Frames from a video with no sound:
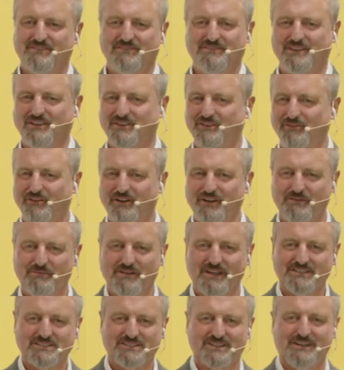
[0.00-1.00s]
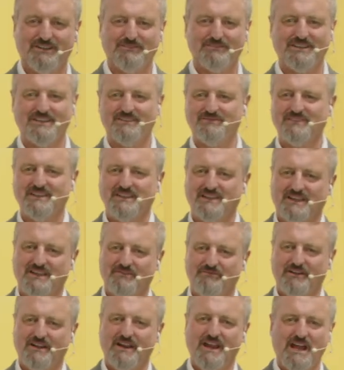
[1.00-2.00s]
Thank you very much, Claudia.
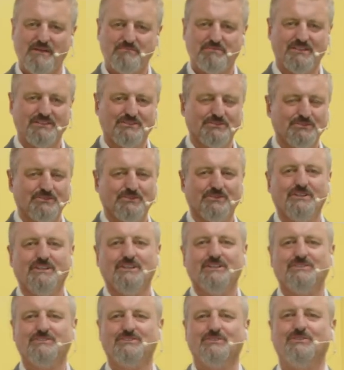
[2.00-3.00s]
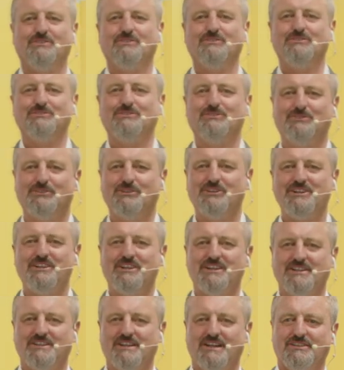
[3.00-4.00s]
I'm very happy to
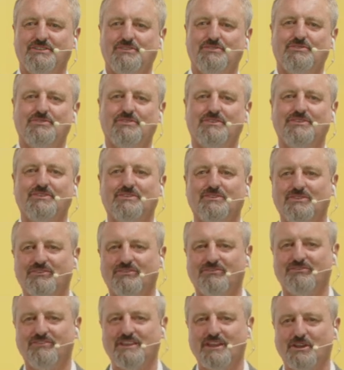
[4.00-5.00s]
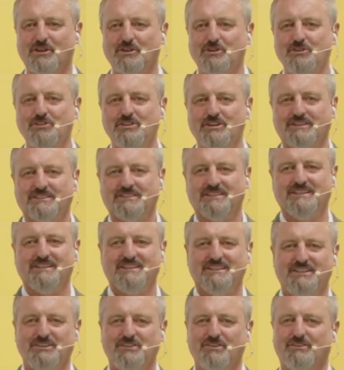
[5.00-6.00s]
hear that you've included
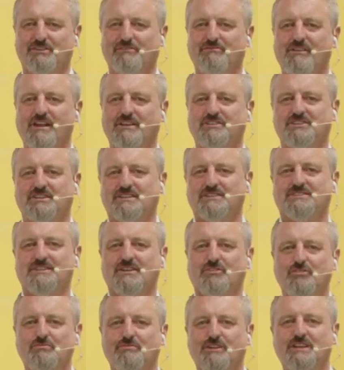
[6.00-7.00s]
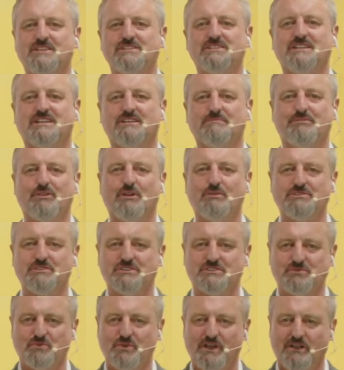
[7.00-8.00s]
in your reflections the humanistic approach
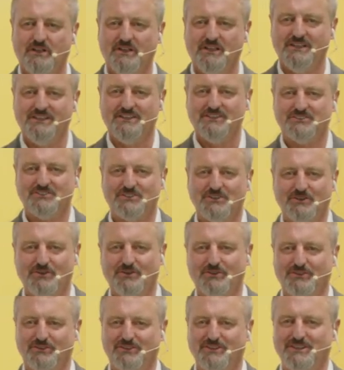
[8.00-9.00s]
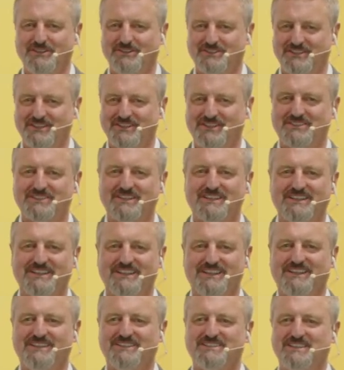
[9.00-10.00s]
as well. So this
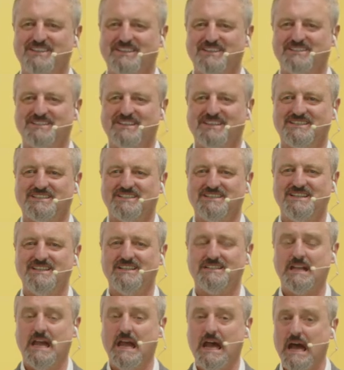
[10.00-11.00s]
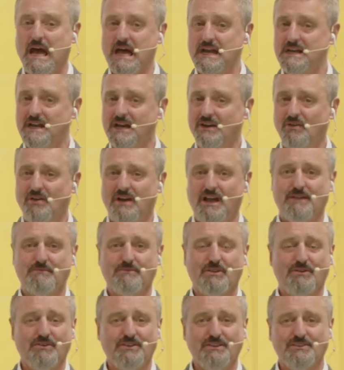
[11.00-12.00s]
is needed. And now I'm
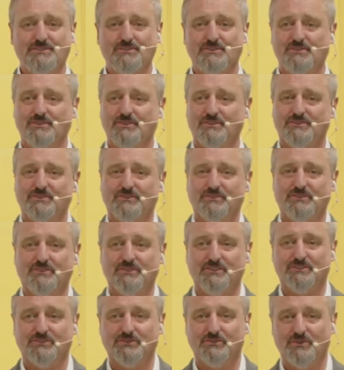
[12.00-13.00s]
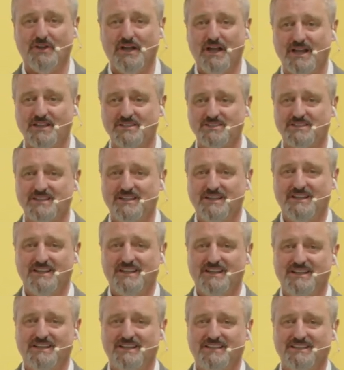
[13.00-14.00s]
going to ask
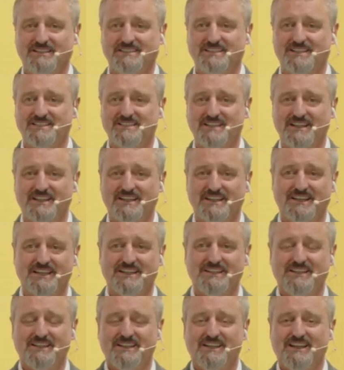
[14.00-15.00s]
Tatjana